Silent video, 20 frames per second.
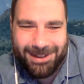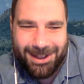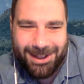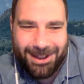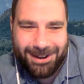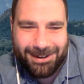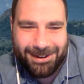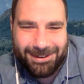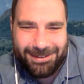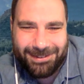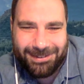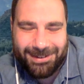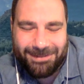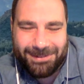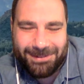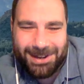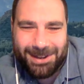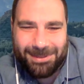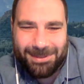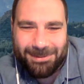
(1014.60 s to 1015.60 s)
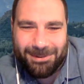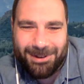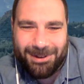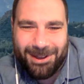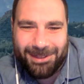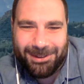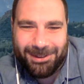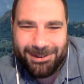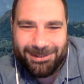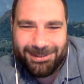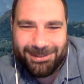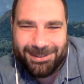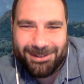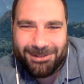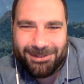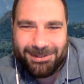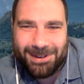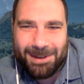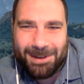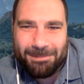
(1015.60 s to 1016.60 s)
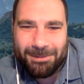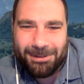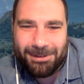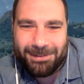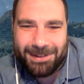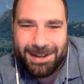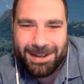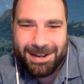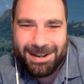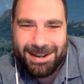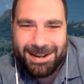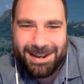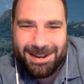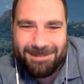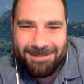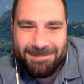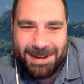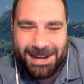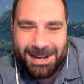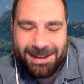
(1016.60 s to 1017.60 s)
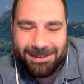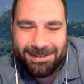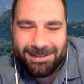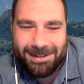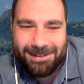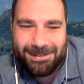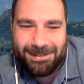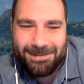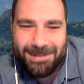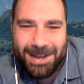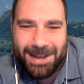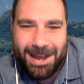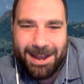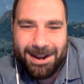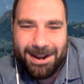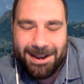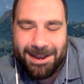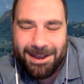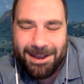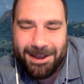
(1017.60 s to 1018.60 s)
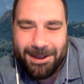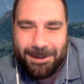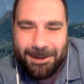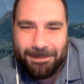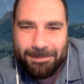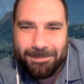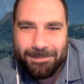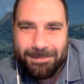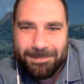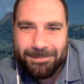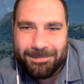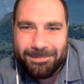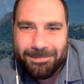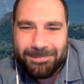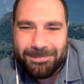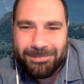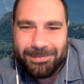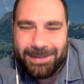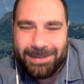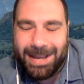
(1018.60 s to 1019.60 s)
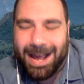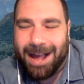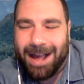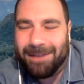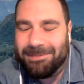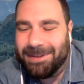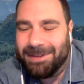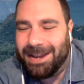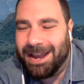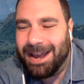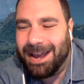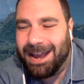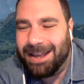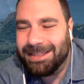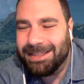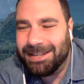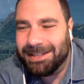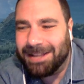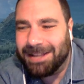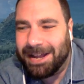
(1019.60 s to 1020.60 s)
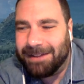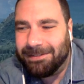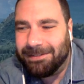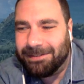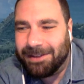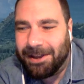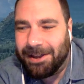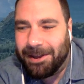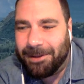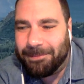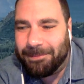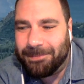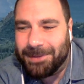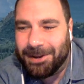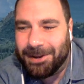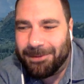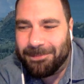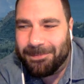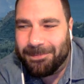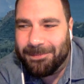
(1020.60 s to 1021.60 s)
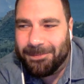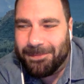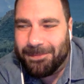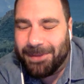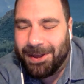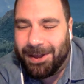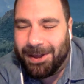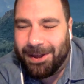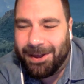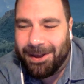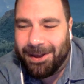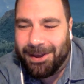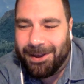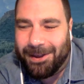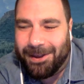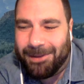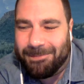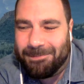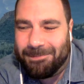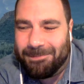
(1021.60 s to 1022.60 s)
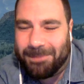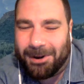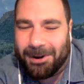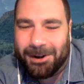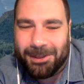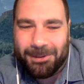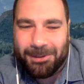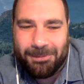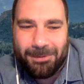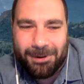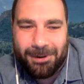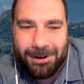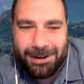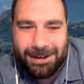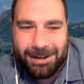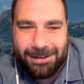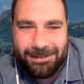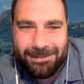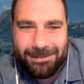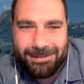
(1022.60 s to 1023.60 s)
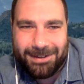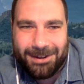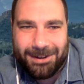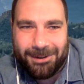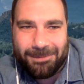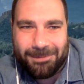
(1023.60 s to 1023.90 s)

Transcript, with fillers: on sifting through all those those numbers and, and making sense of that. Um, yeah, I, I think that's um, you know uh, part of the work is you